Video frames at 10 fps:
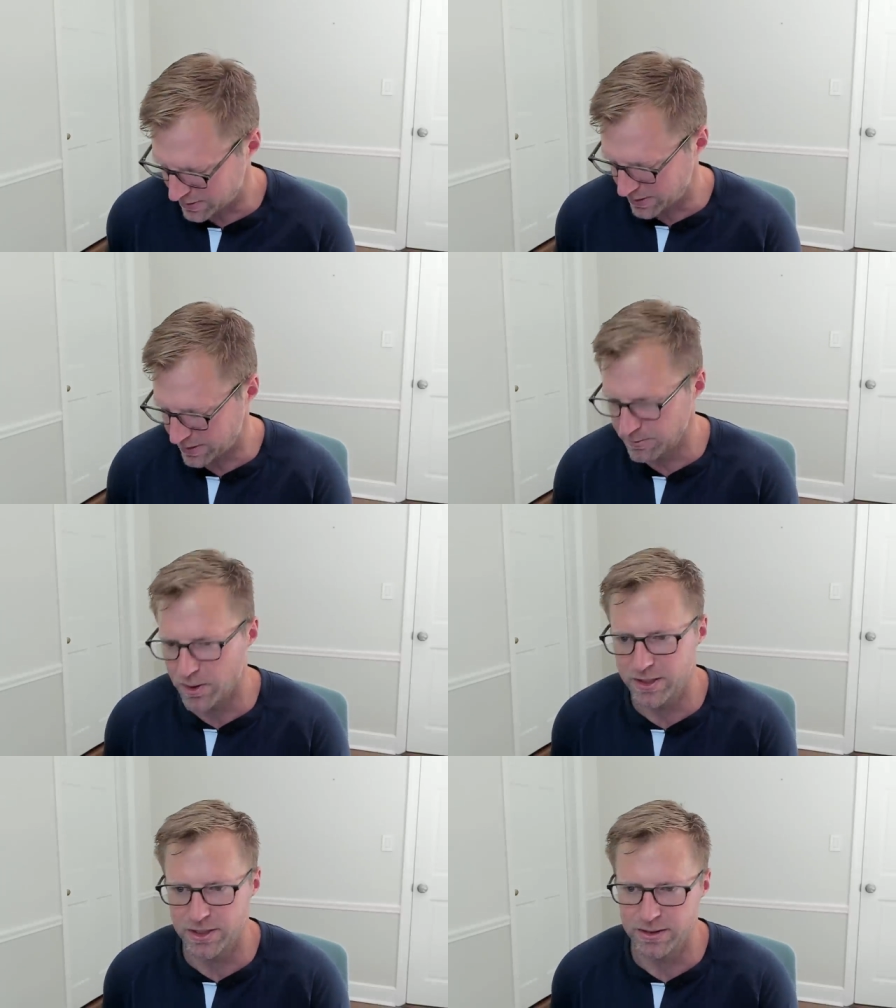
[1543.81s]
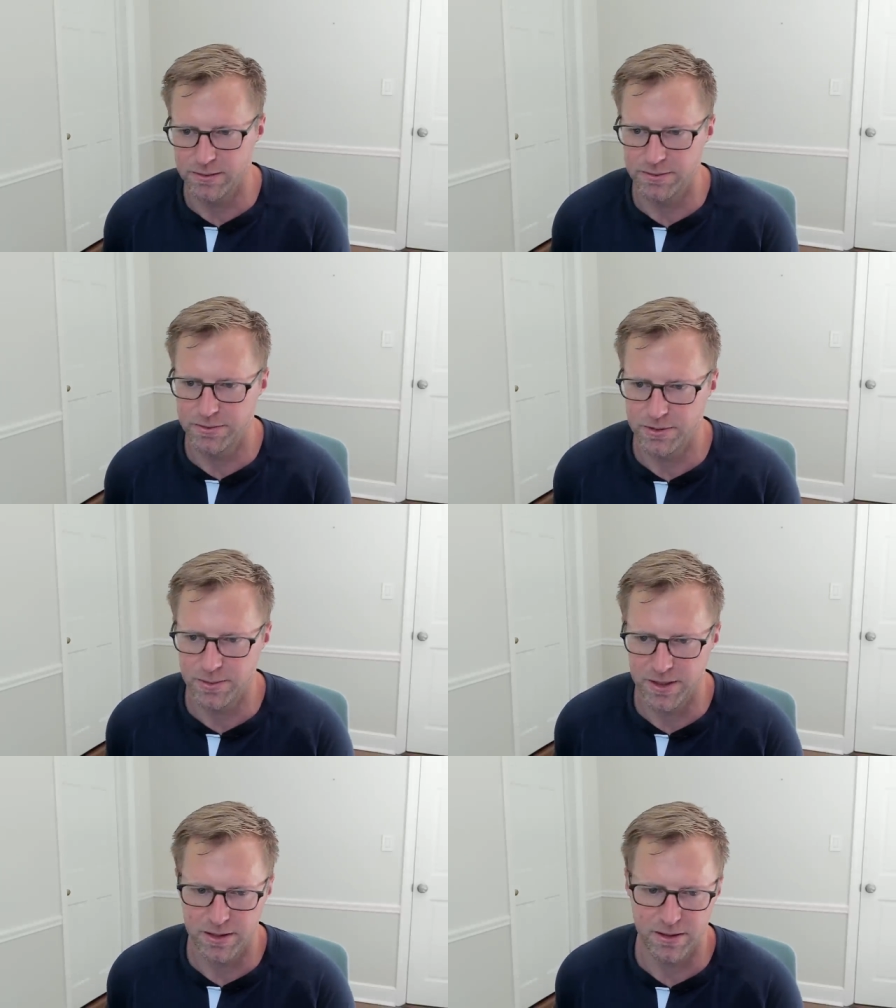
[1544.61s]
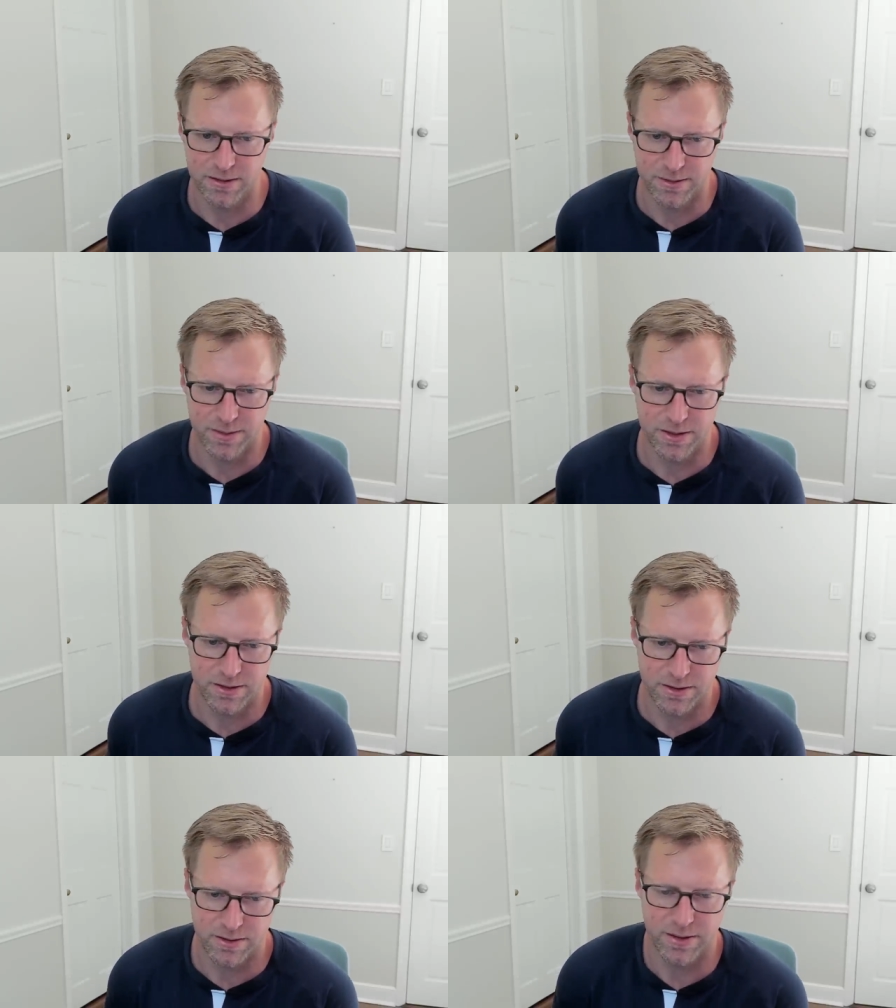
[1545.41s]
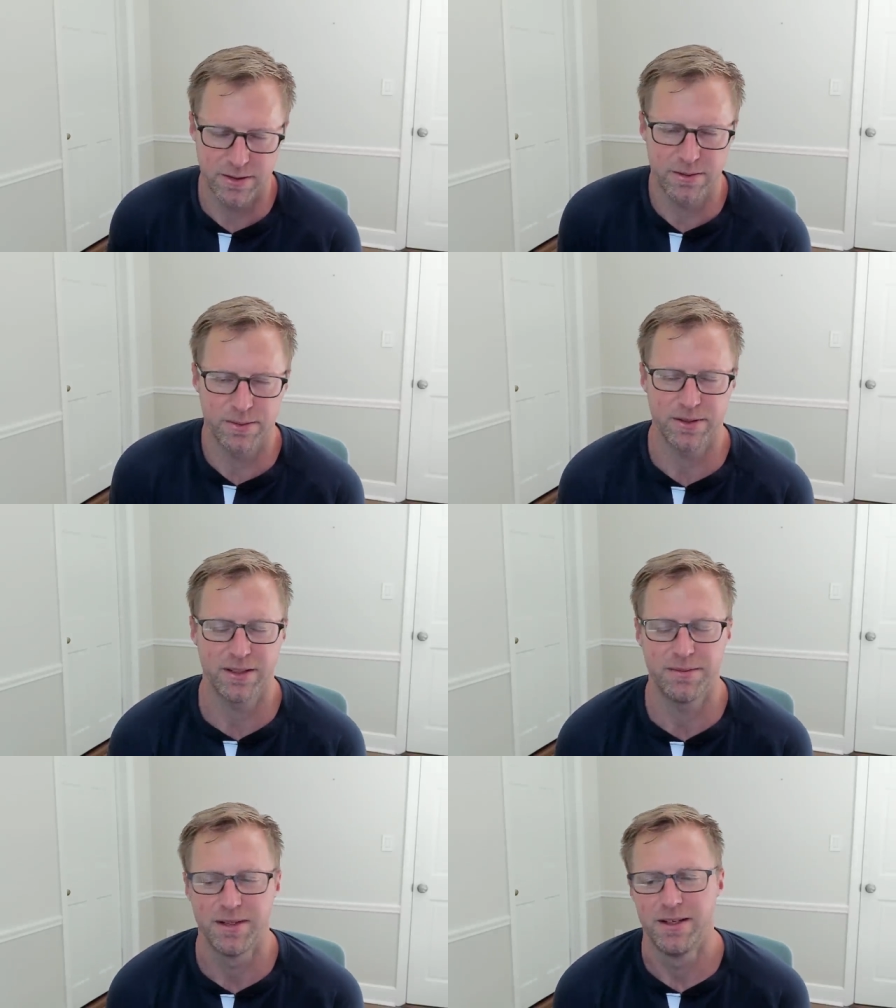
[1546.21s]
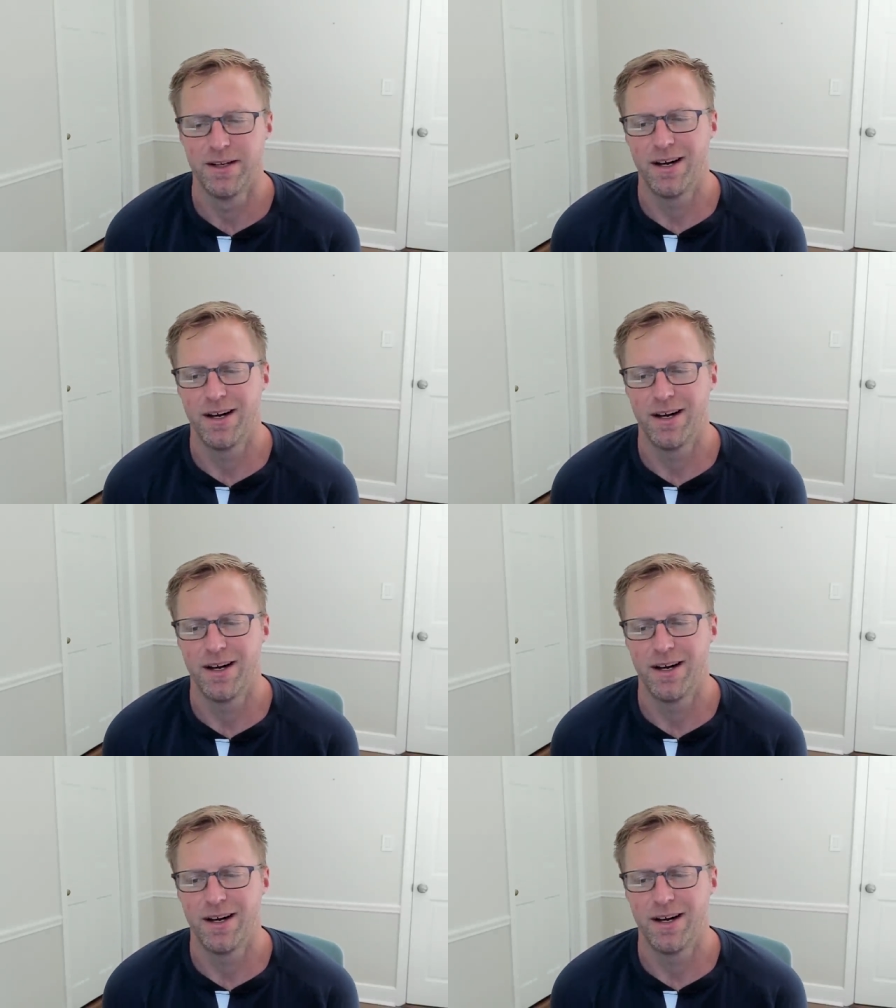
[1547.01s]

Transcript: Sorry, I'm watching too many things on my screens at one time.